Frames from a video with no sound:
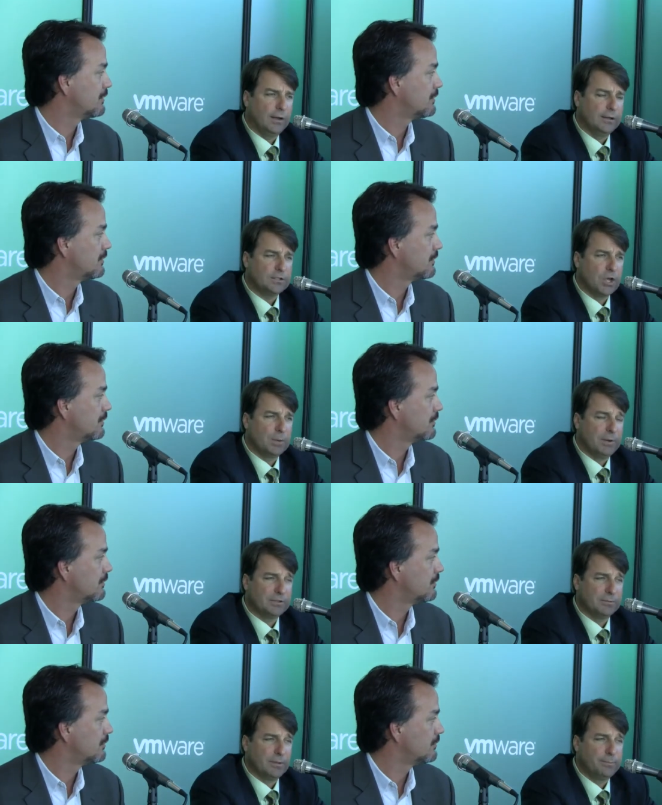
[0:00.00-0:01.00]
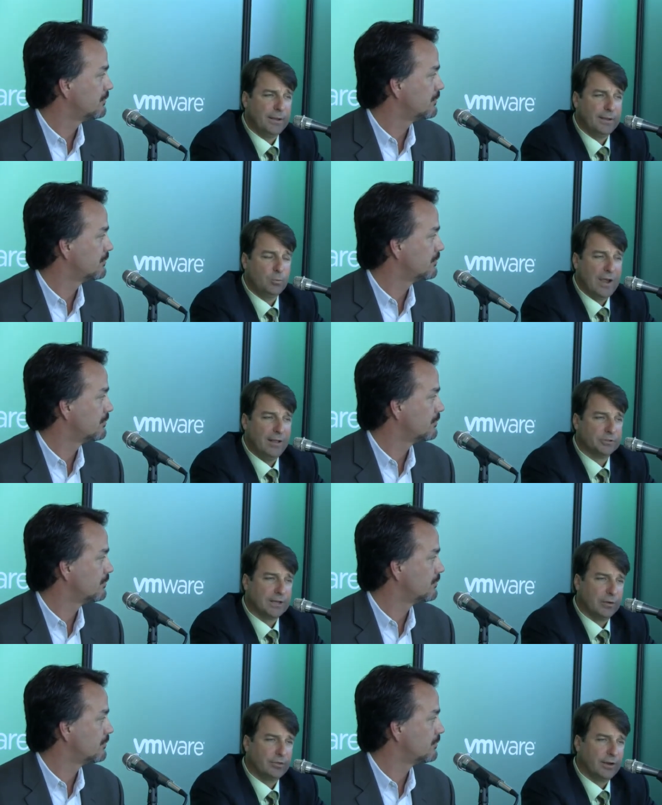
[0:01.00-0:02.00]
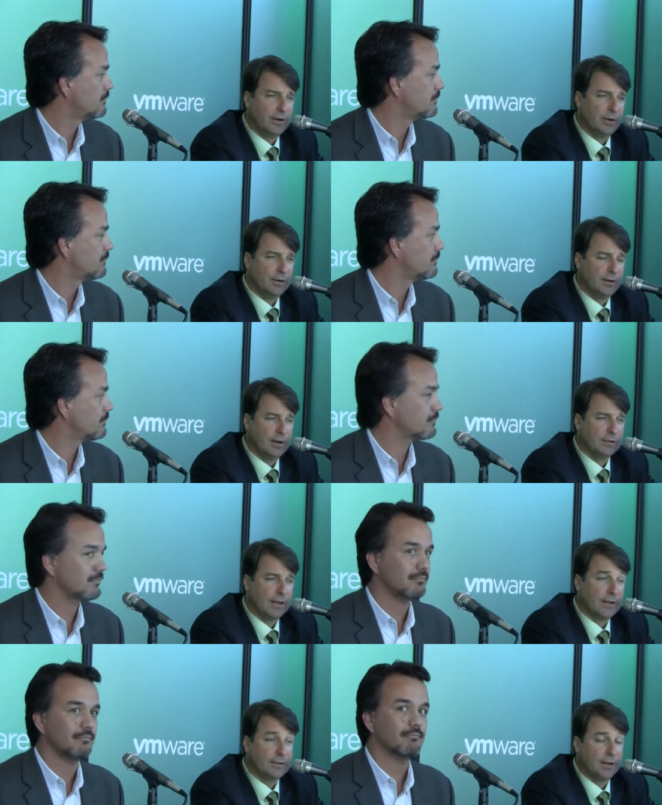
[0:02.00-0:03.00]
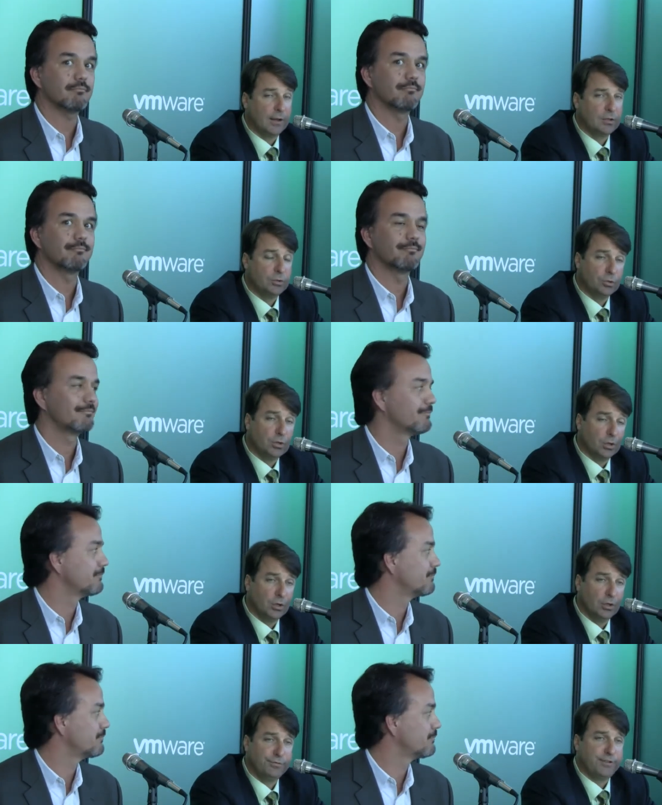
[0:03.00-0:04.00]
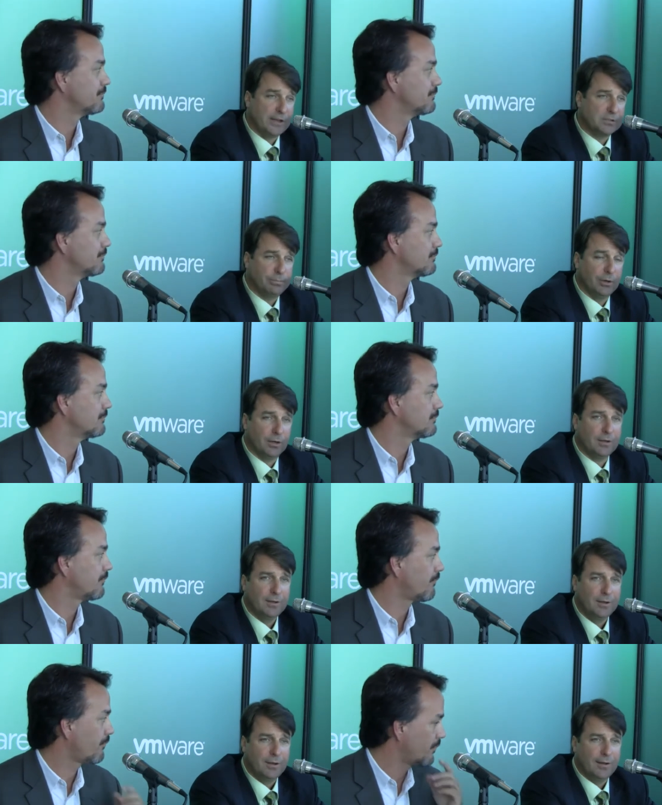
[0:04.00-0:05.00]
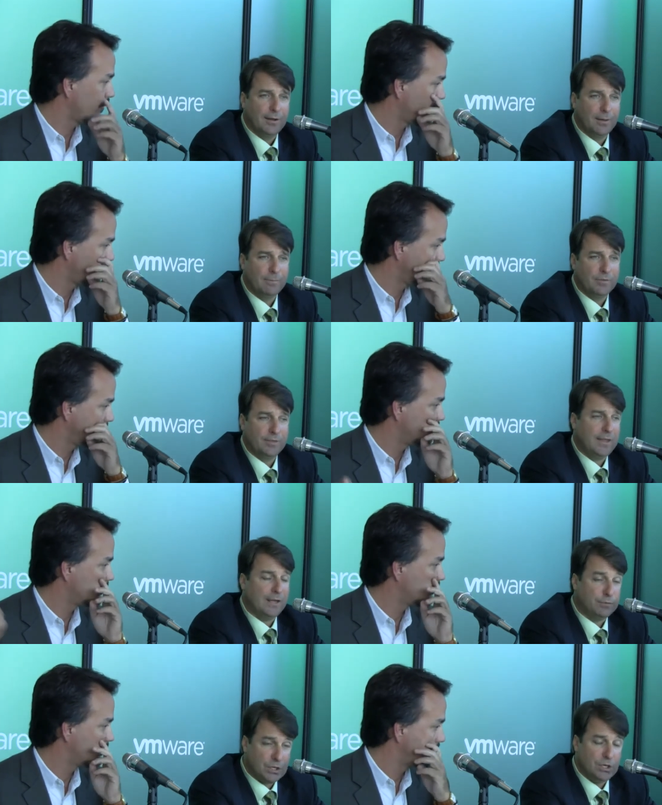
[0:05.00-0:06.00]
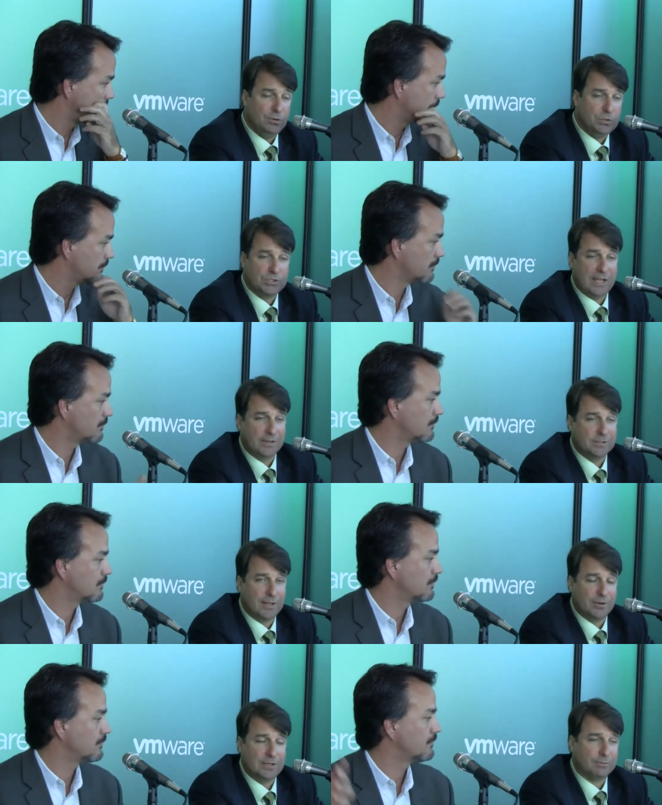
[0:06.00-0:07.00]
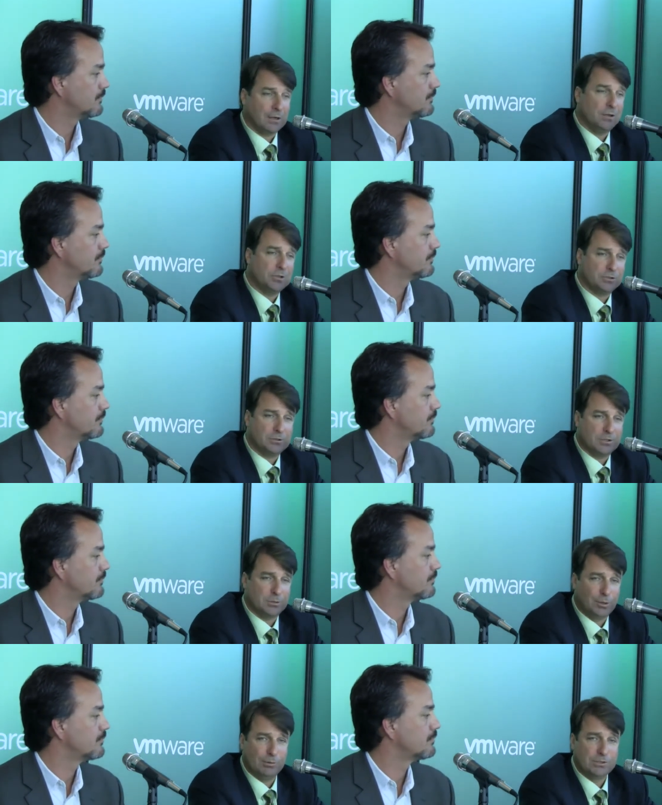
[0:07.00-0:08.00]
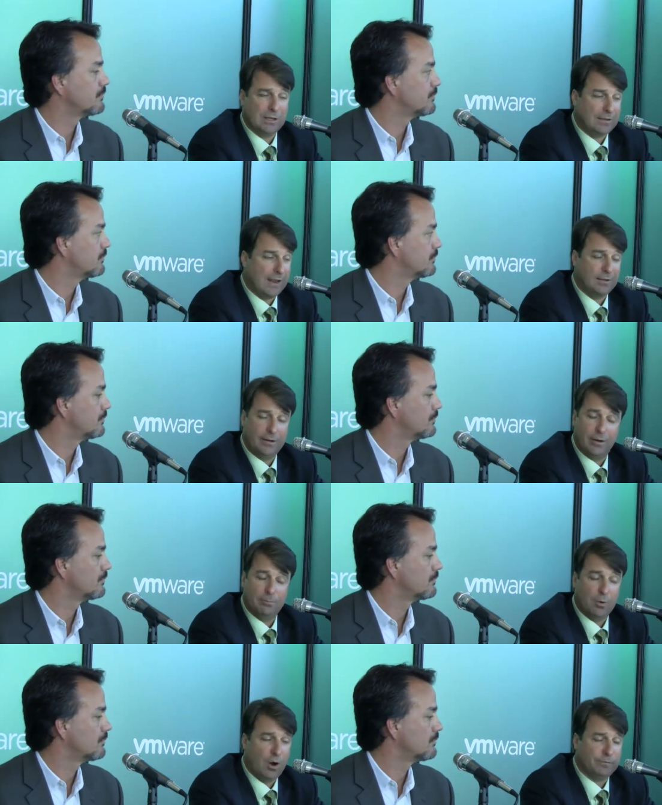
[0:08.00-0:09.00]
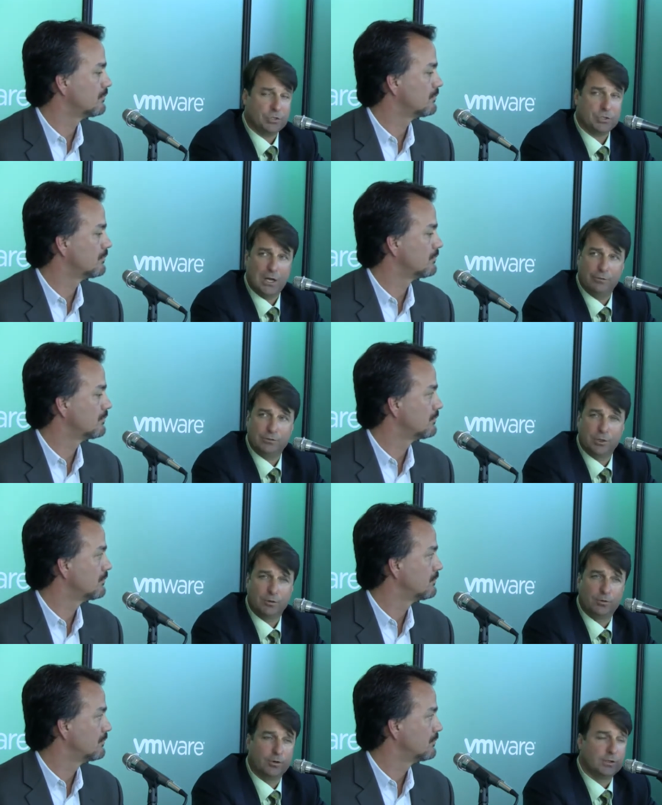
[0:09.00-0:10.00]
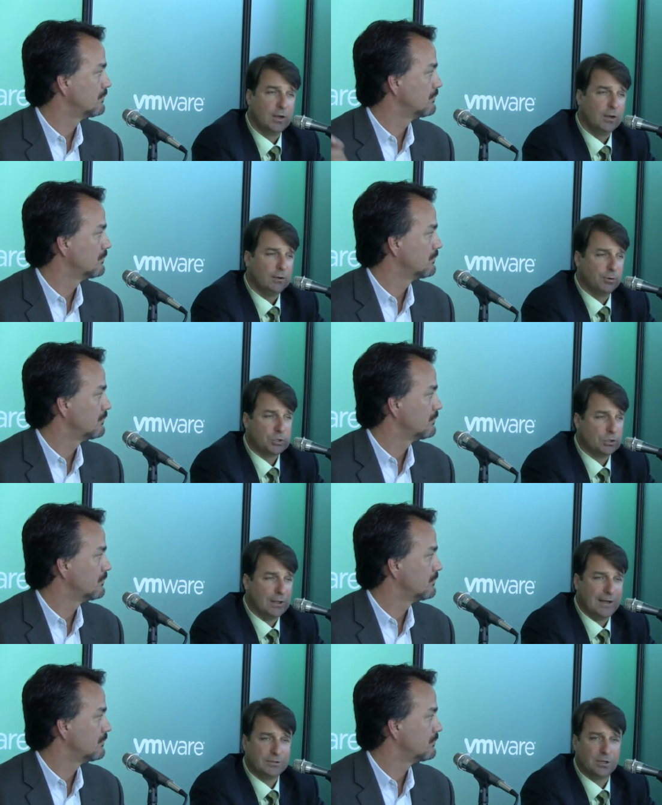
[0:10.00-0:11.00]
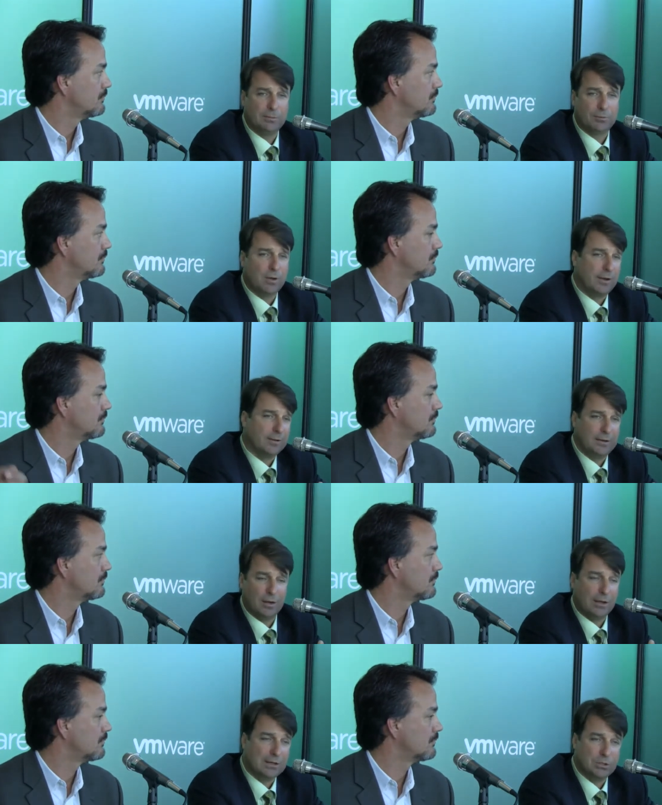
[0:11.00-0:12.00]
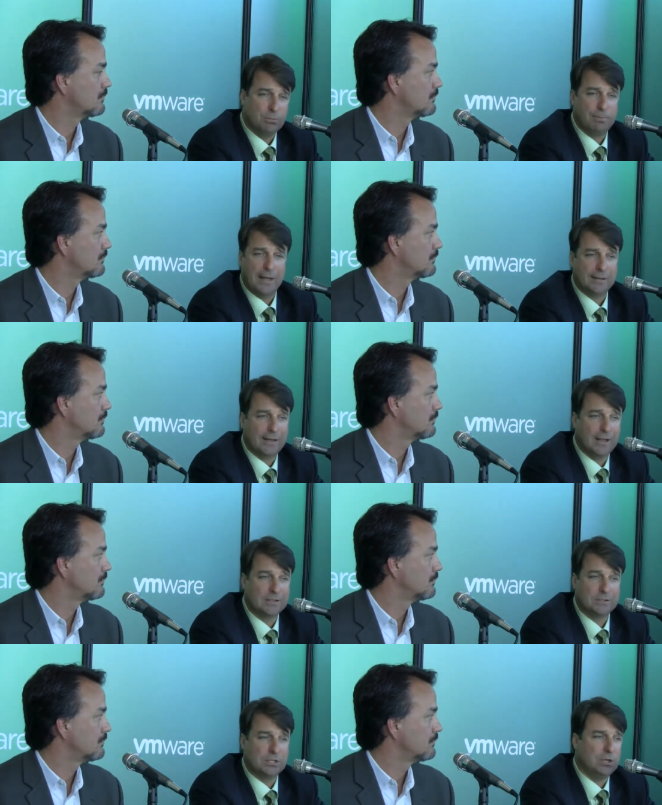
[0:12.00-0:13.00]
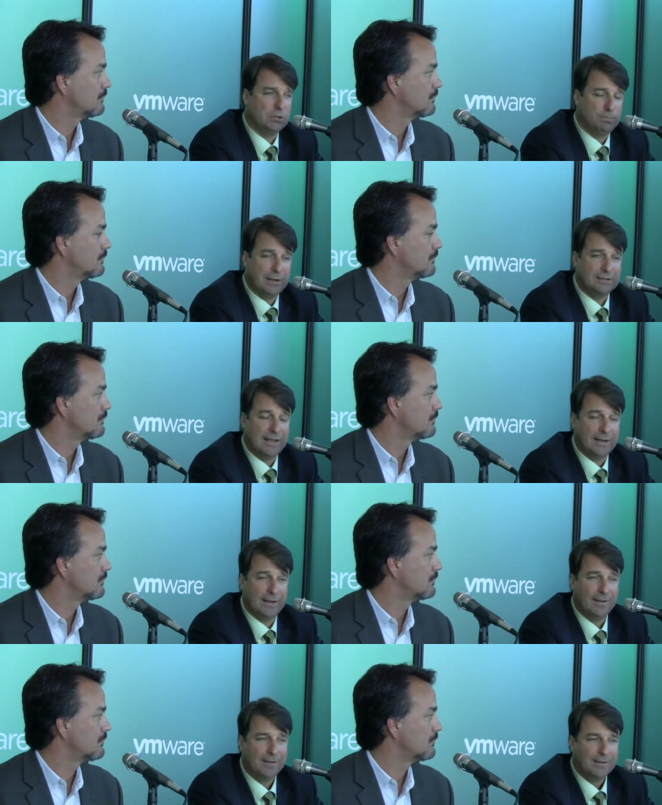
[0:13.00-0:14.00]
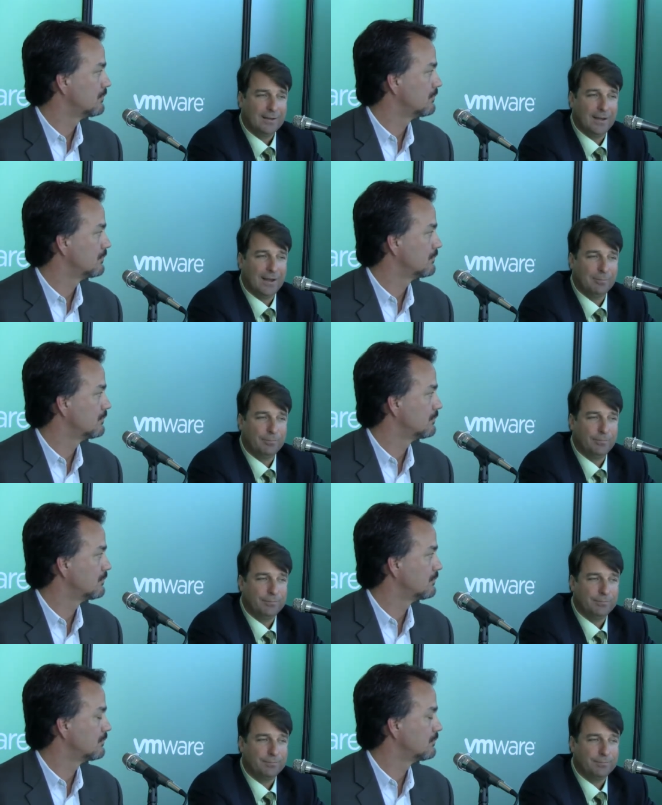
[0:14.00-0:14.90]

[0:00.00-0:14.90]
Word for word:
Speaker 1: uh, let's talk about some of the big whales out there, uh, like uh, Google, Facebook. Um, they have huge data centers. They have clusters of servers. They take you know off-the-shelf servers, virtualize them. They're running you know Hadoop backends, huge big data. Um,